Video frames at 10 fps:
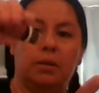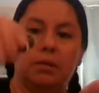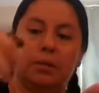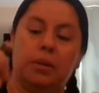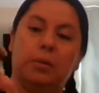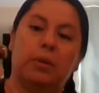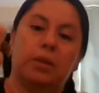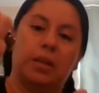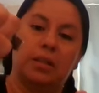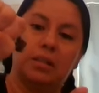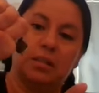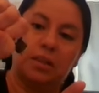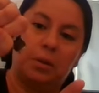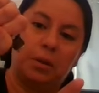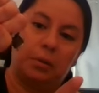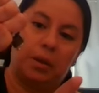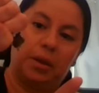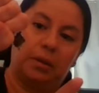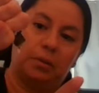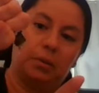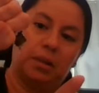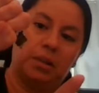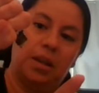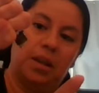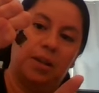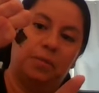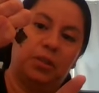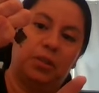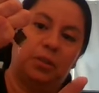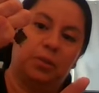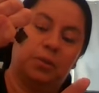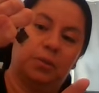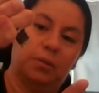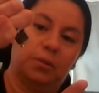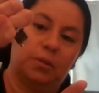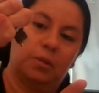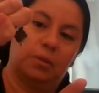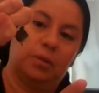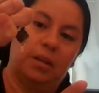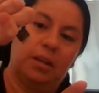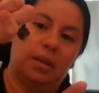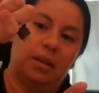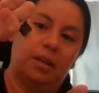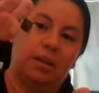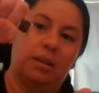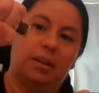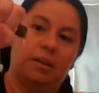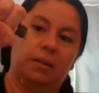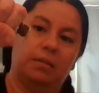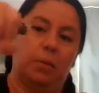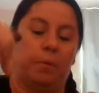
here we go again. This is that one that we got to go. 1, 2, 3, 4.